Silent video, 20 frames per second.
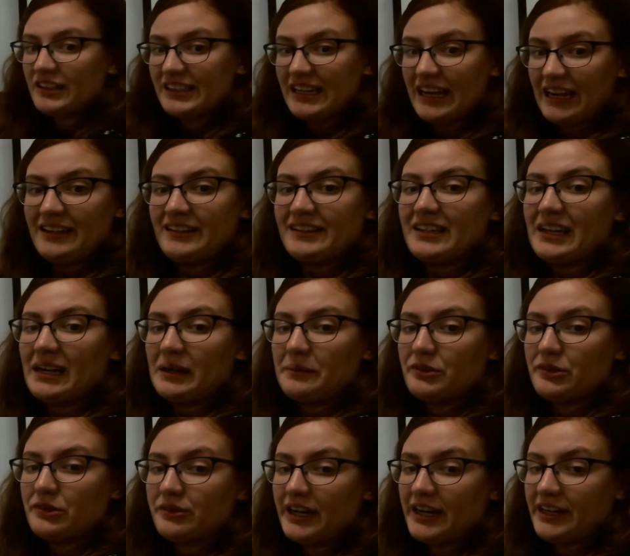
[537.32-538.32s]
10
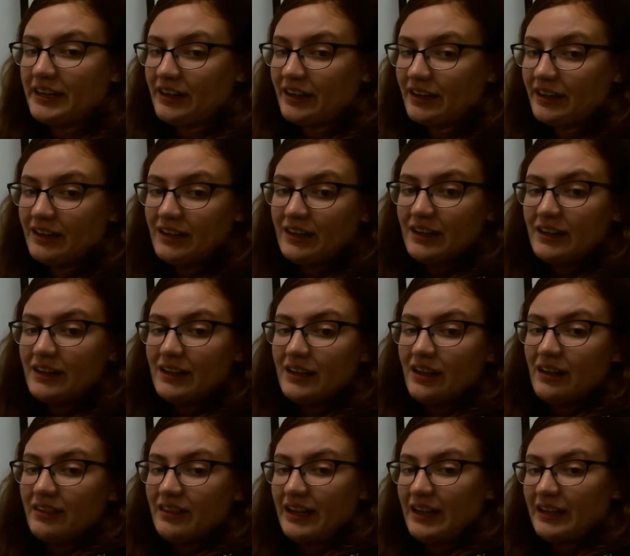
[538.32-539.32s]
times greater
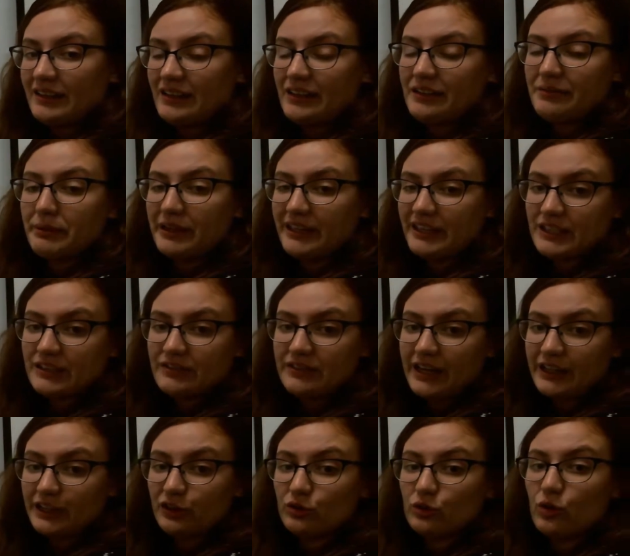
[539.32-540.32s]
than the place
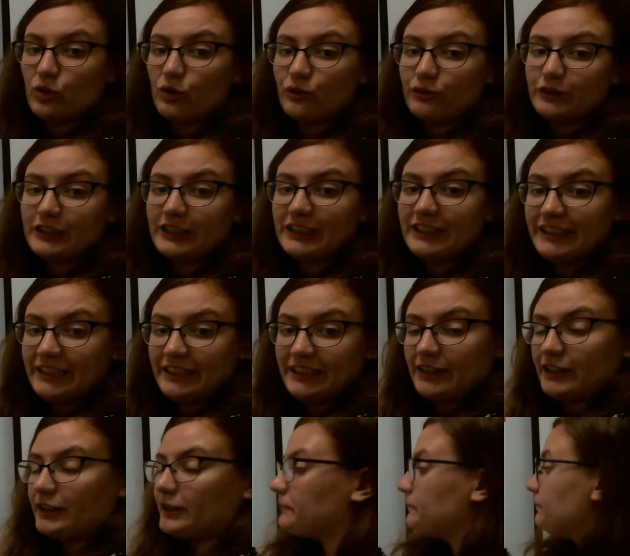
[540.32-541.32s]
value over
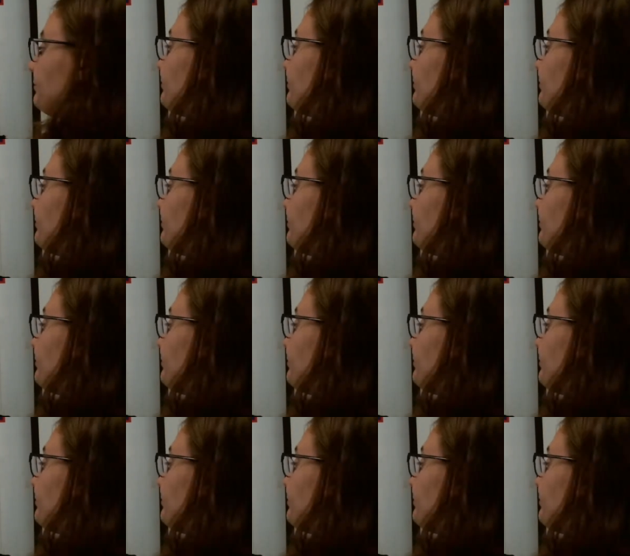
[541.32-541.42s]
here.